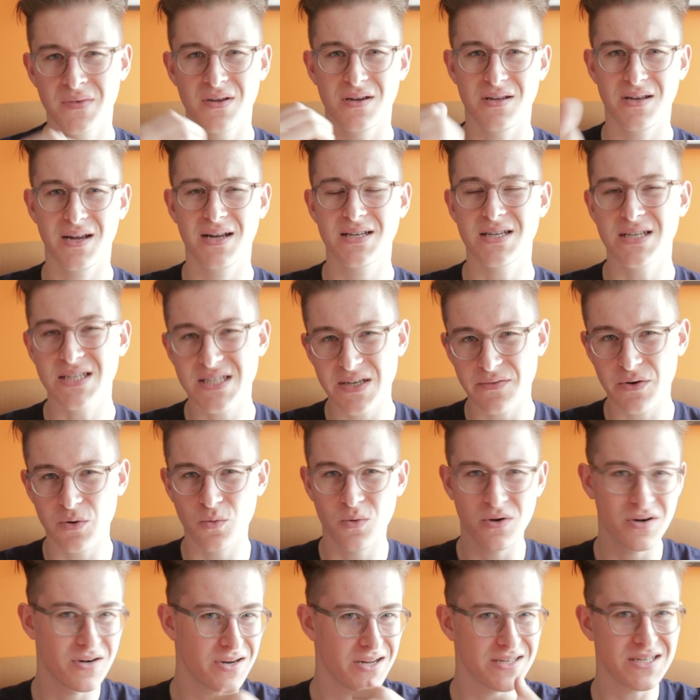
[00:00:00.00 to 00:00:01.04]
In
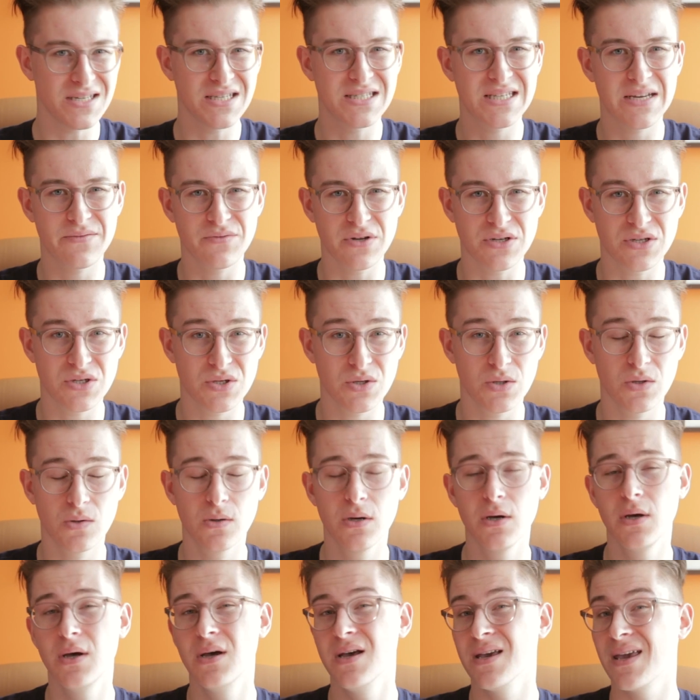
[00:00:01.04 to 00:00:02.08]
1971 and 1972,